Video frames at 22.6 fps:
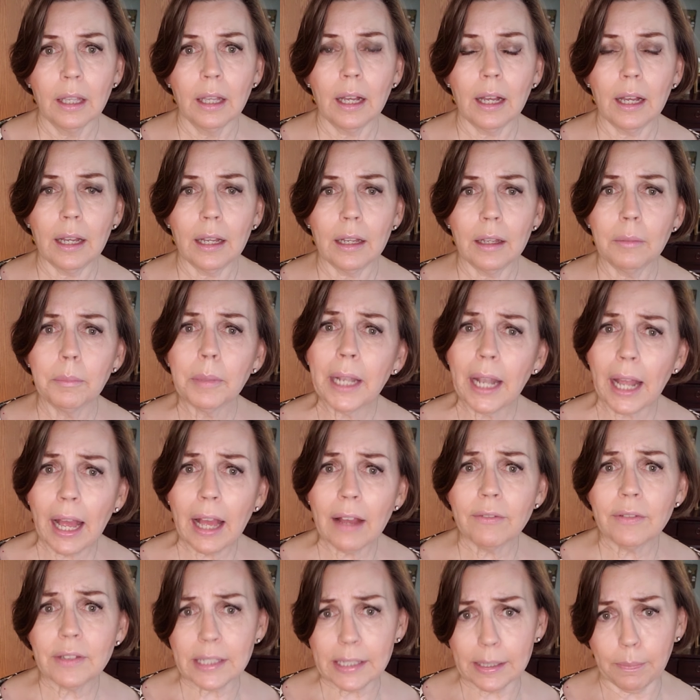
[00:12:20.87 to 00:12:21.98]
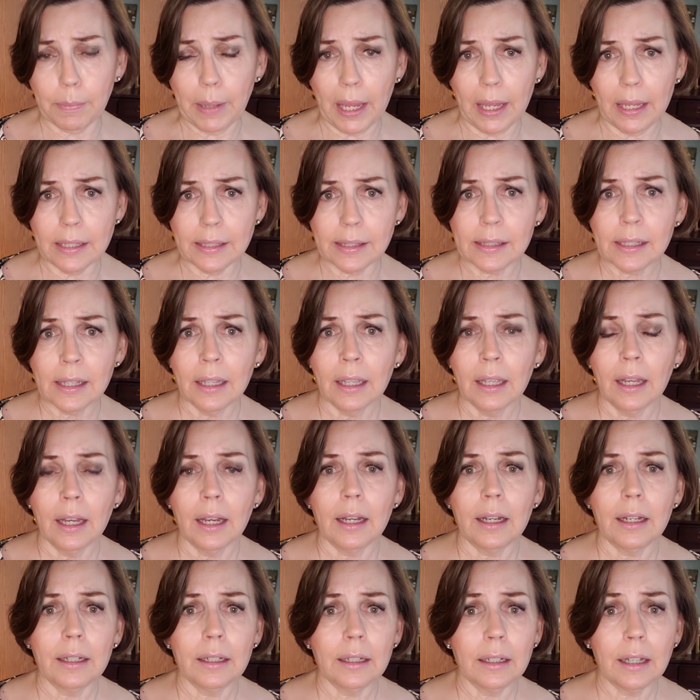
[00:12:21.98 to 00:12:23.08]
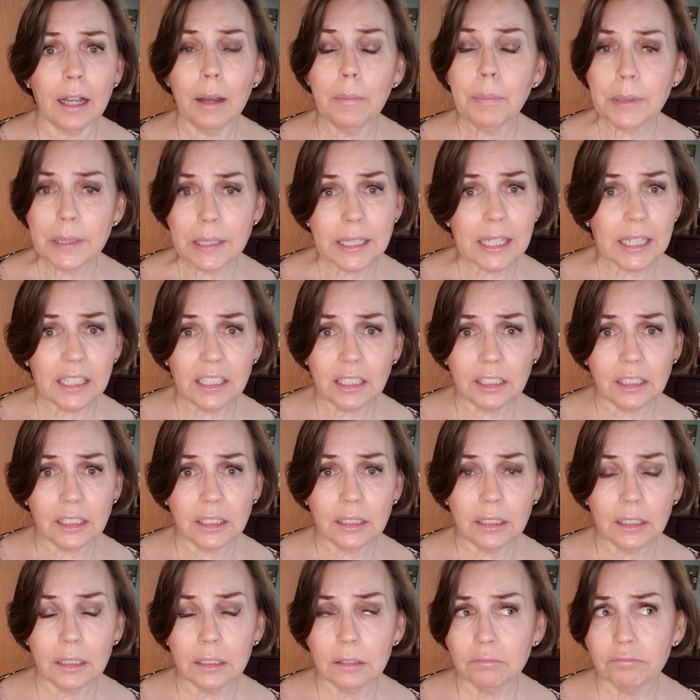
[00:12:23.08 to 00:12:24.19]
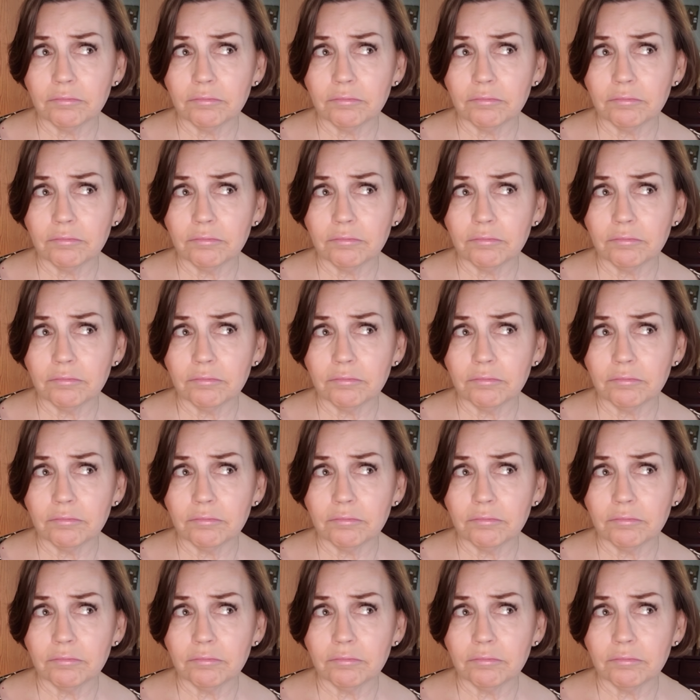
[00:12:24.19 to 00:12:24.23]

but have a space. Up until,